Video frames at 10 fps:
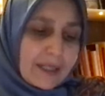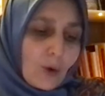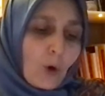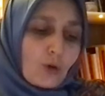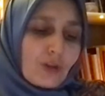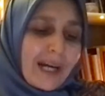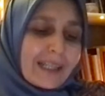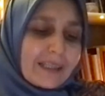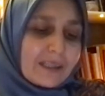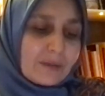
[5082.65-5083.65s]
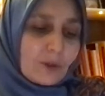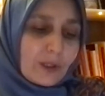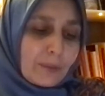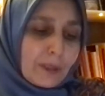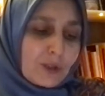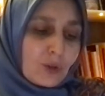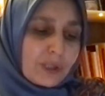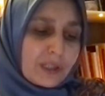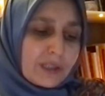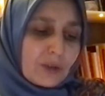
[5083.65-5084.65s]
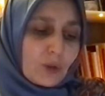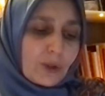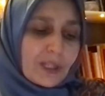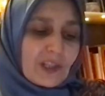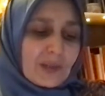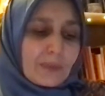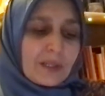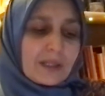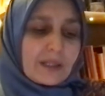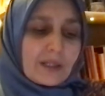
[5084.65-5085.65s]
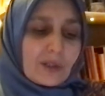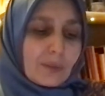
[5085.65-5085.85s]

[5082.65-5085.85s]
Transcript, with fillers: or writing for a majority Turkish-speaking